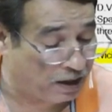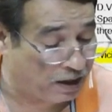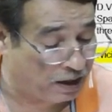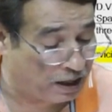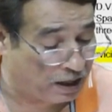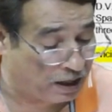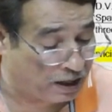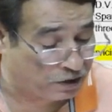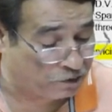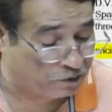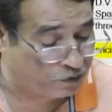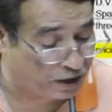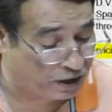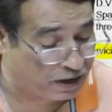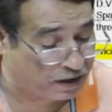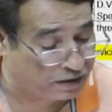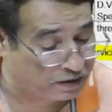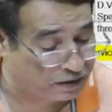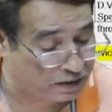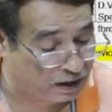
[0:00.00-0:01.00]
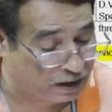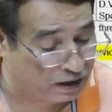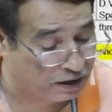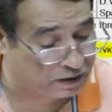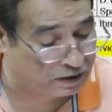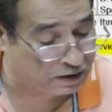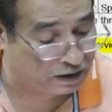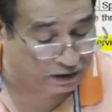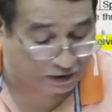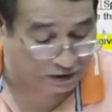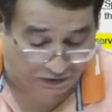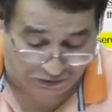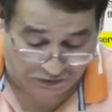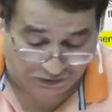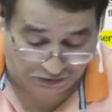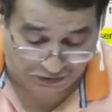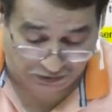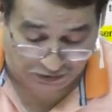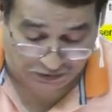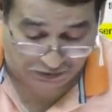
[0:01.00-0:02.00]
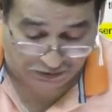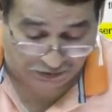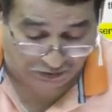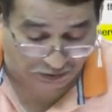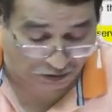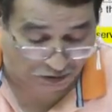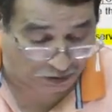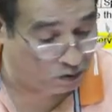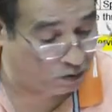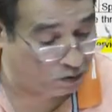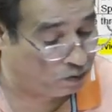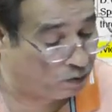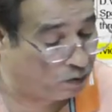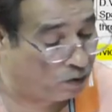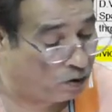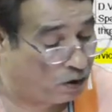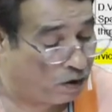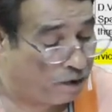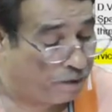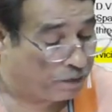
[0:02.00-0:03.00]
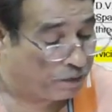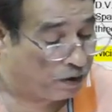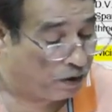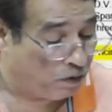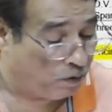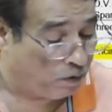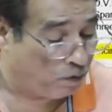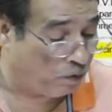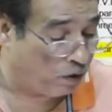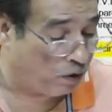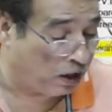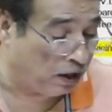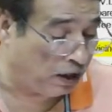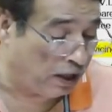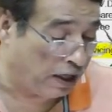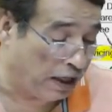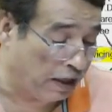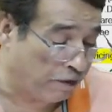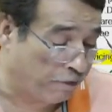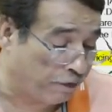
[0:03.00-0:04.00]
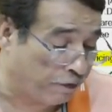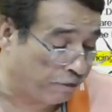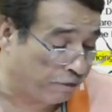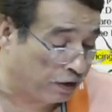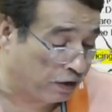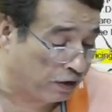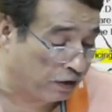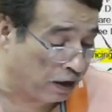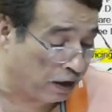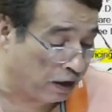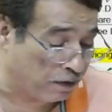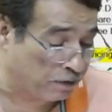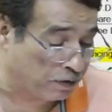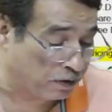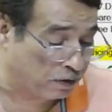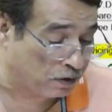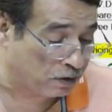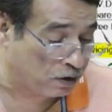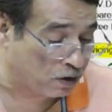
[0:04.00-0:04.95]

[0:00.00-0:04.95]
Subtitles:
As far as sales are concerned, 1,50,000